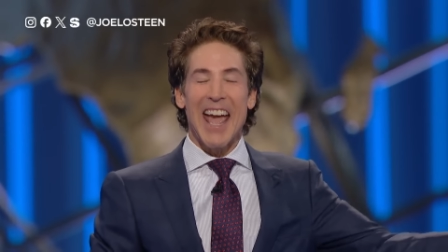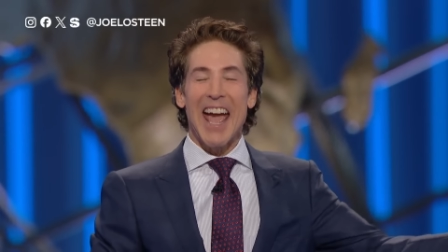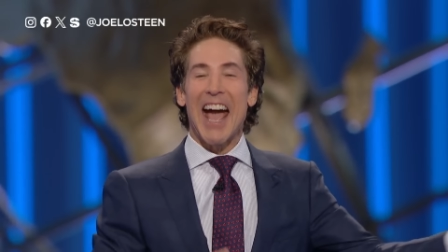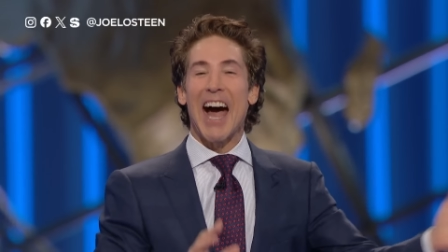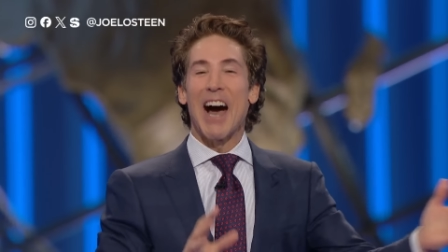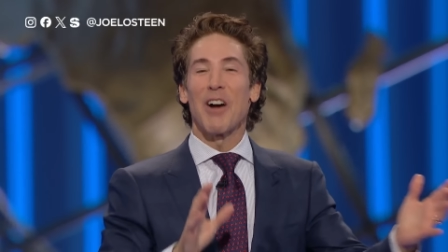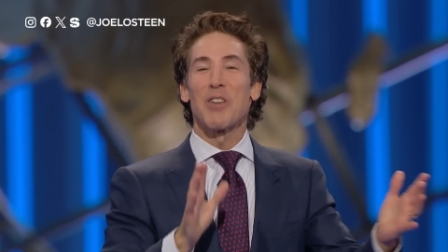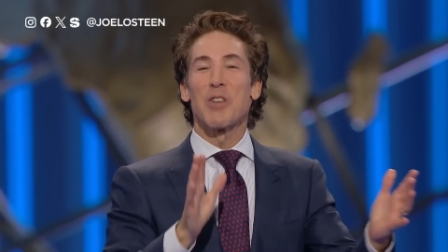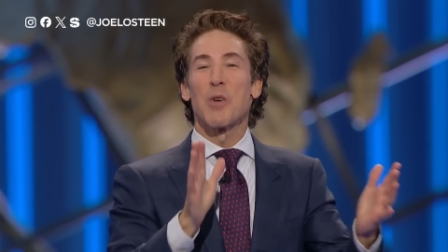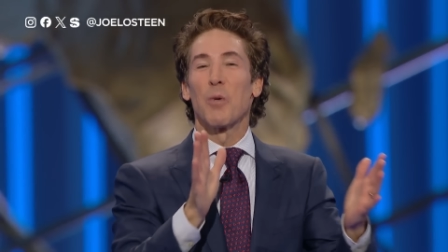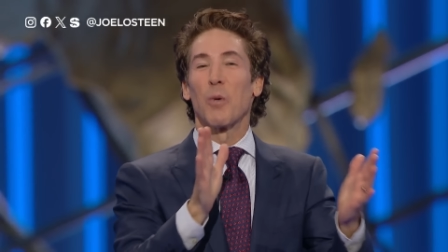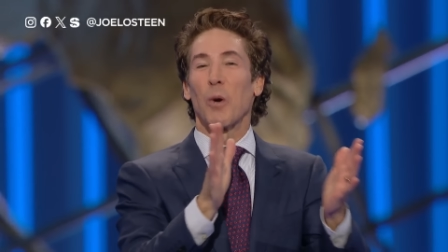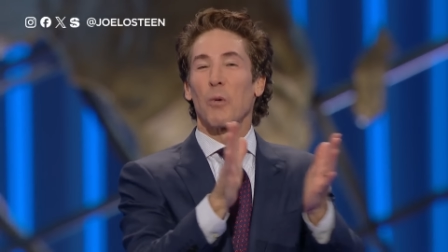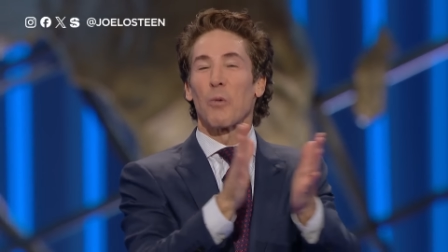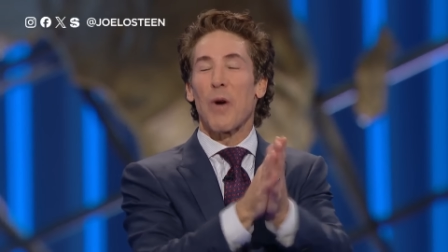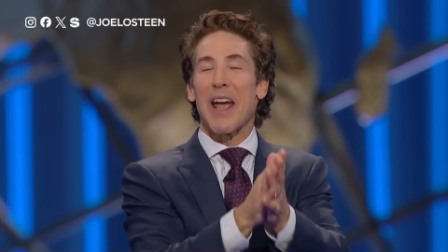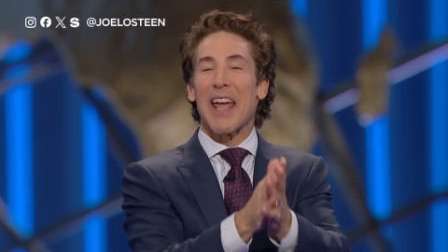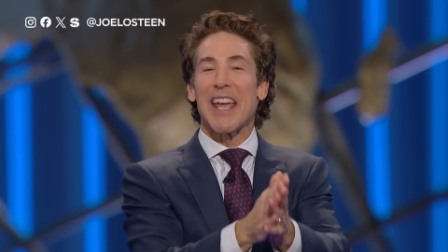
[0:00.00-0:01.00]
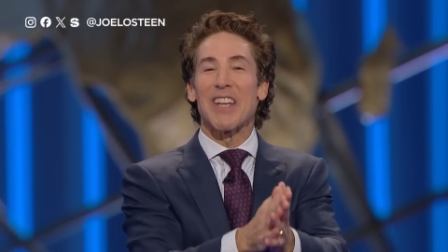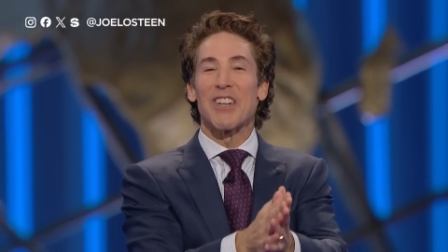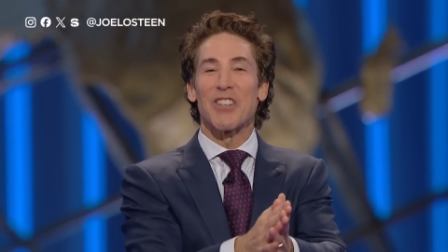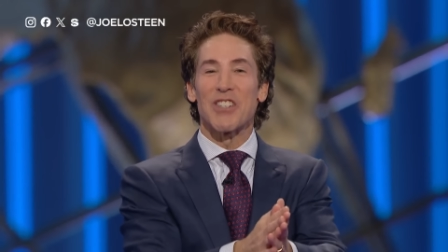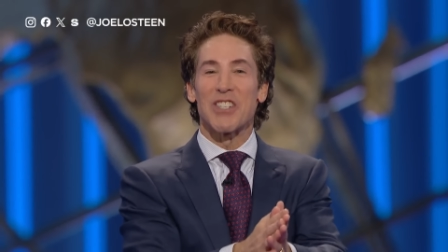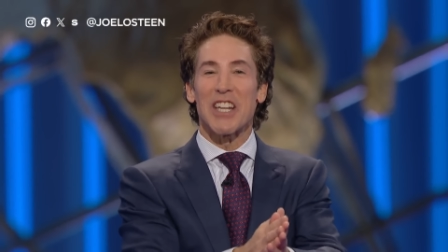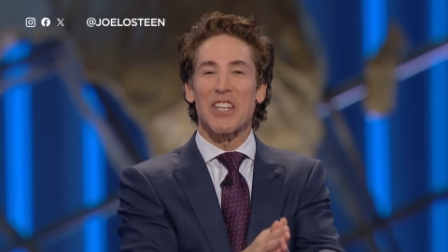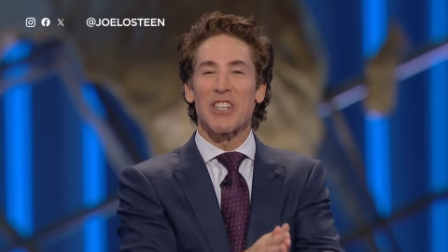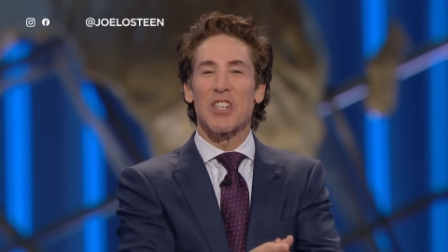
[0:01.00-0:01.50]
How you were
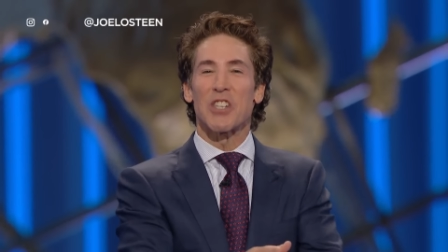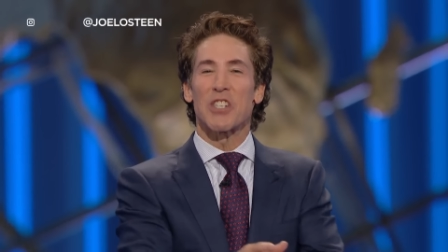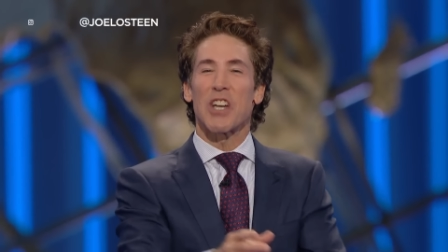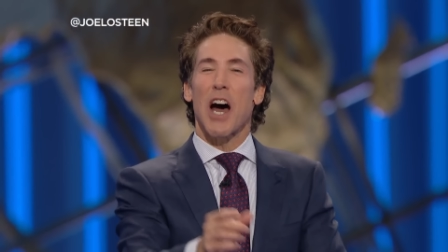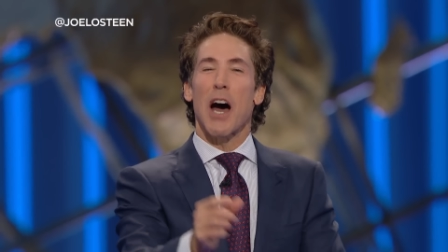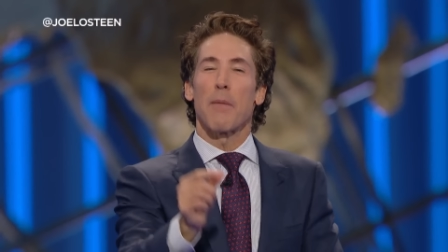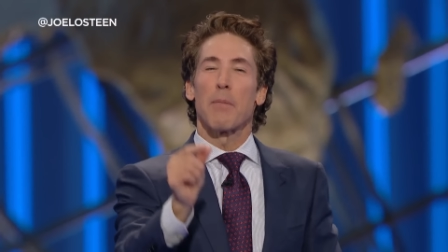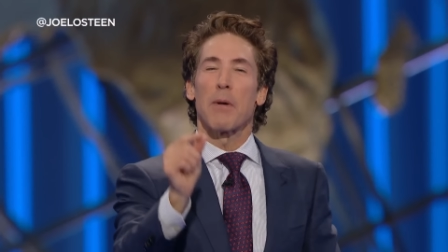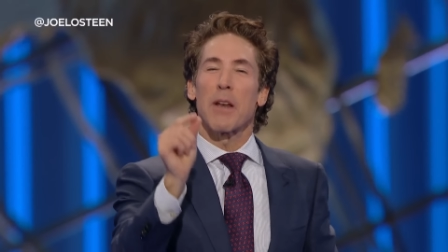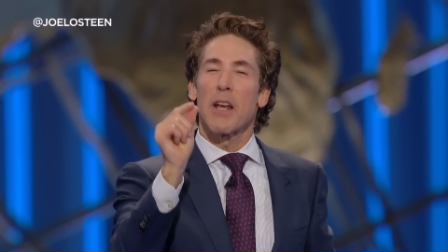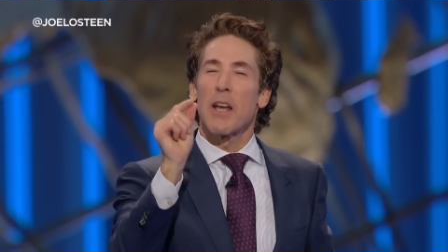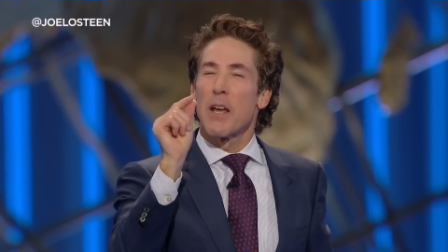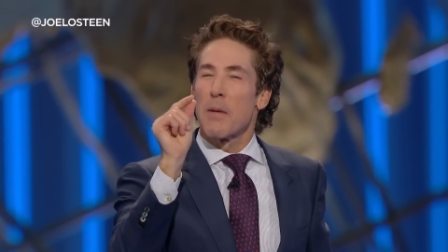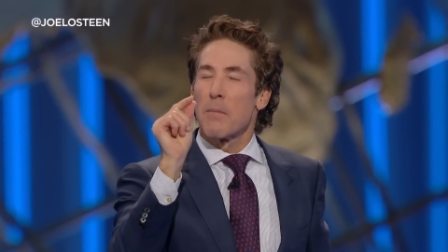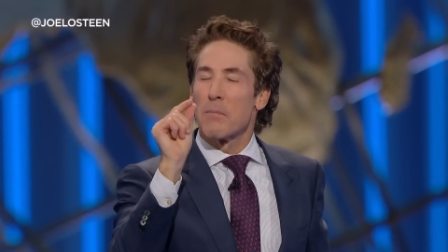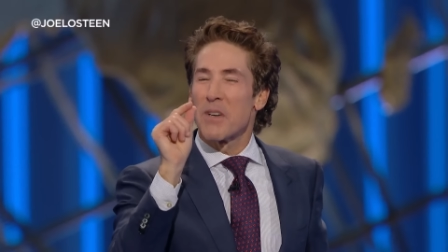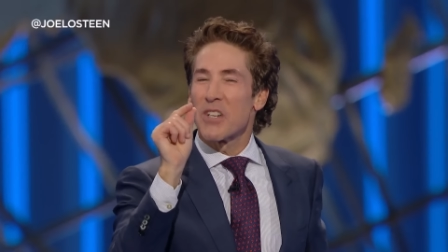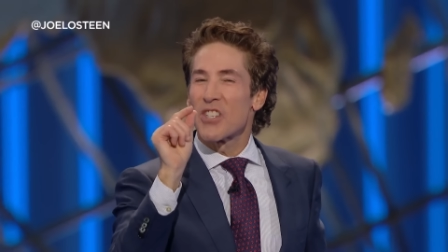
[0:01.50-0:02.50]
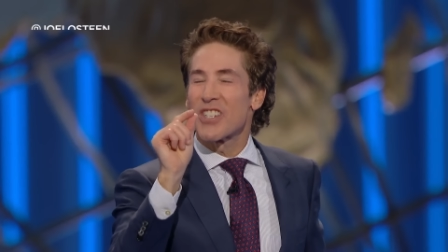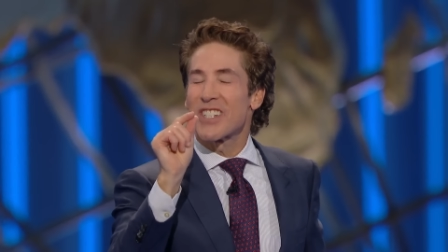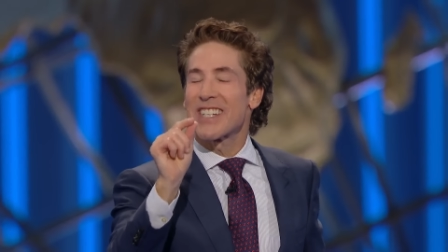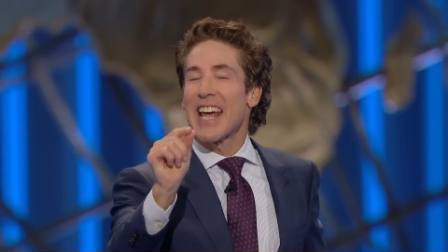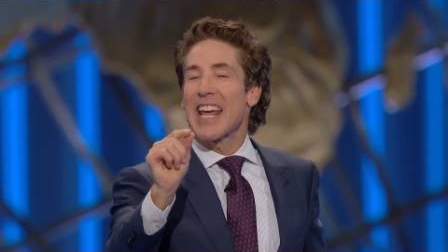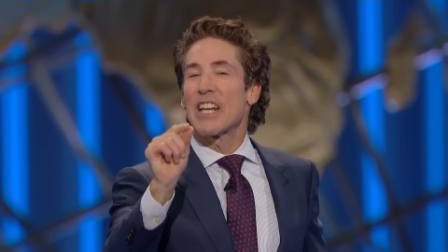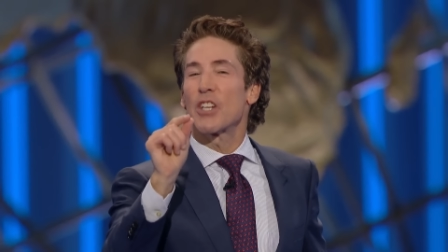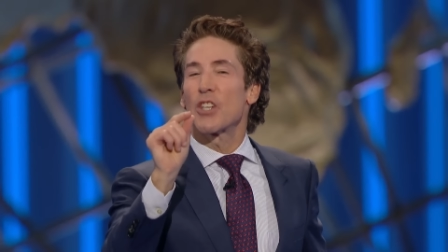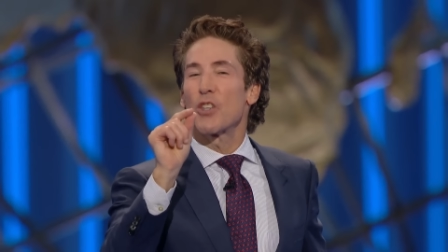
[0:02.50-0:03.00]
raised didn't stop it.
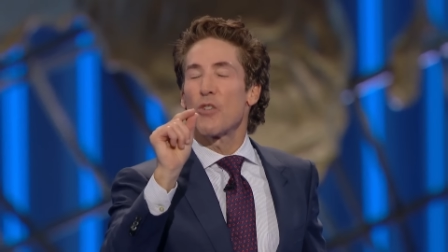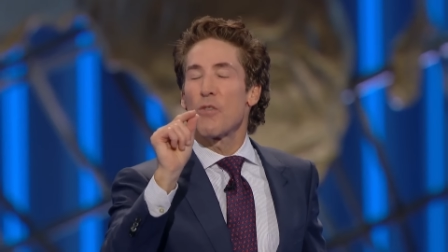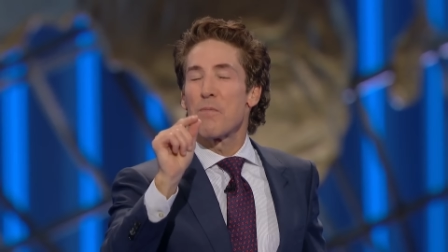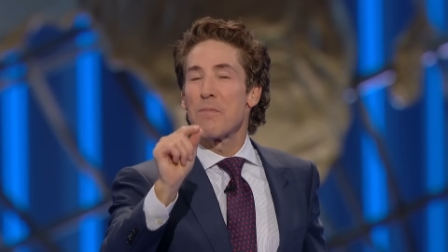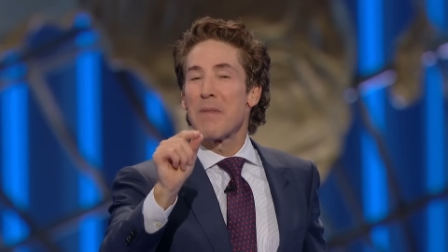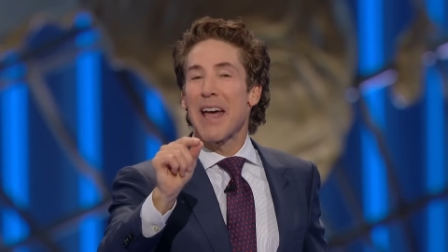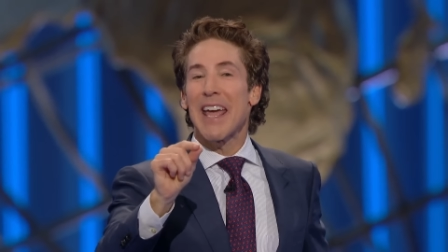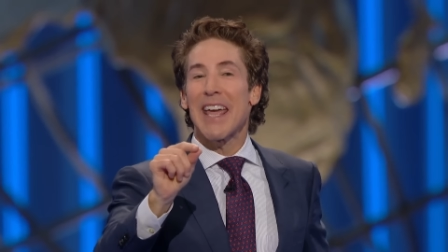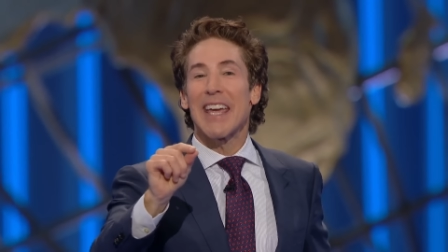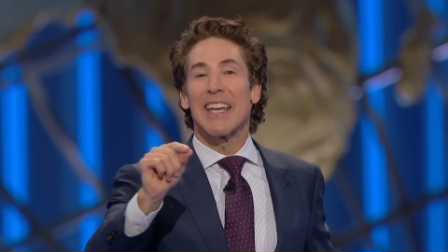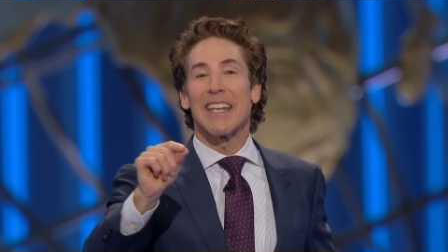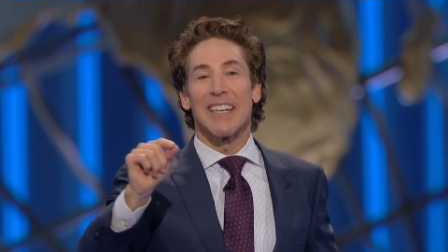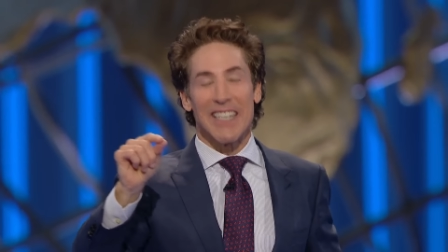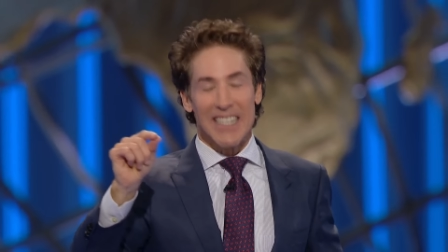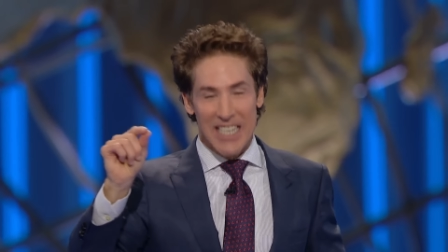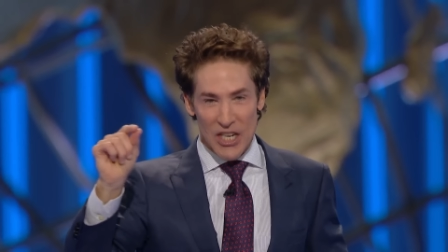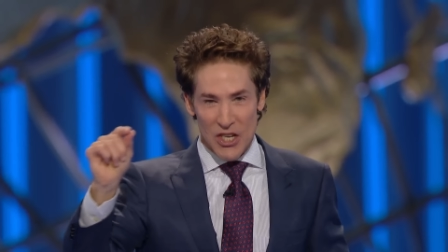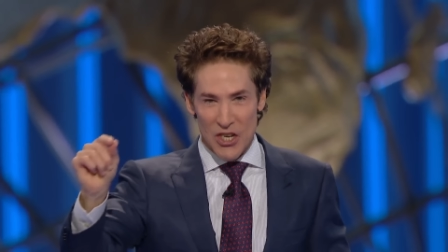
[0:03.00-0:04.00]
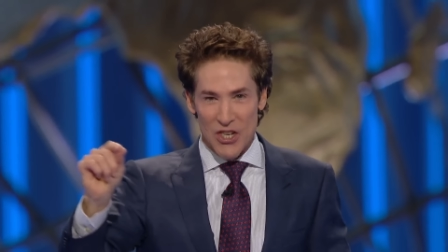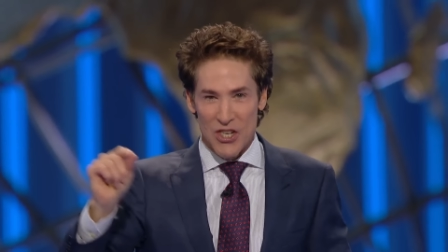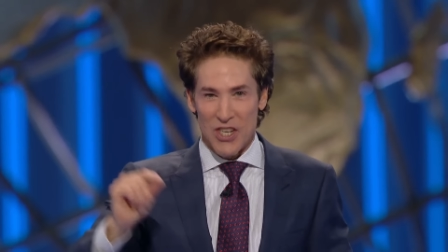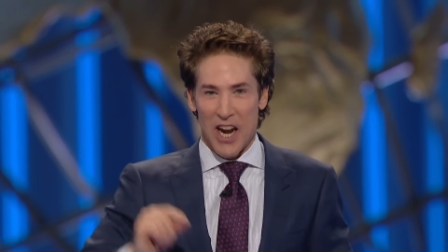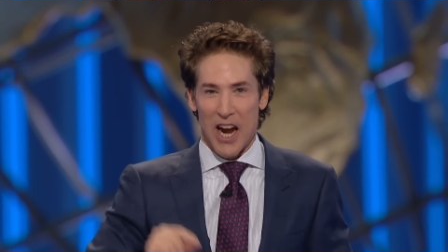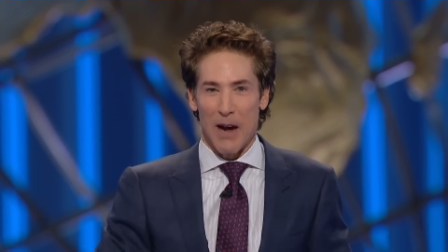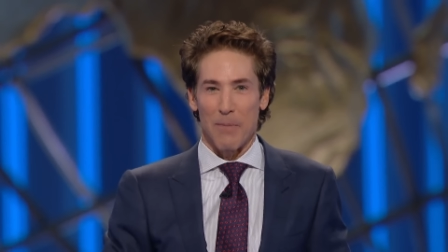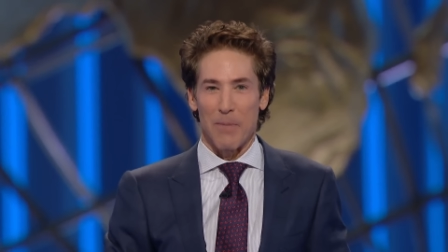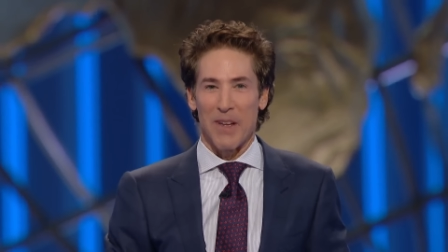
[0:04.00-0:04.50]
Mistakes you made didn't
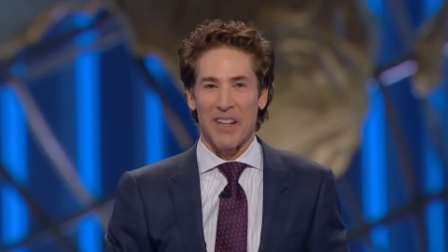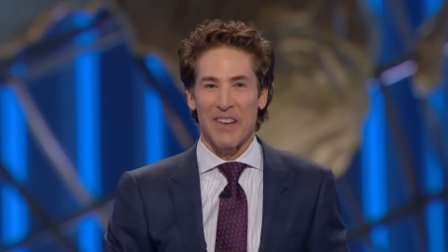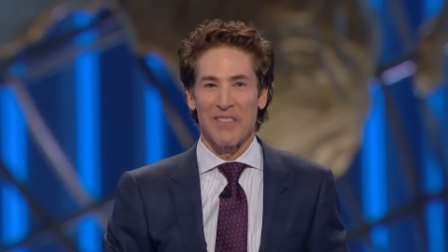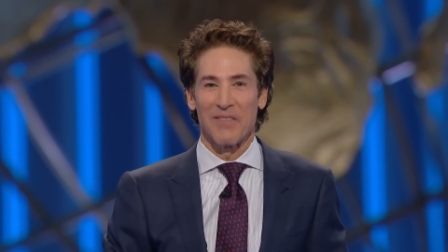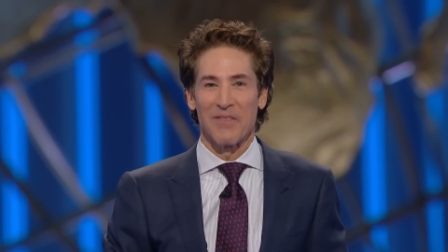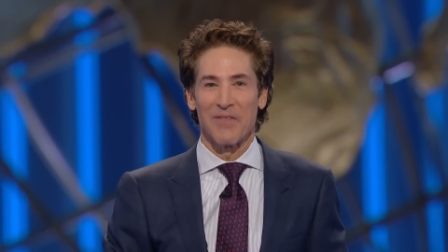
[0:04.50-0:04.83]
stop it.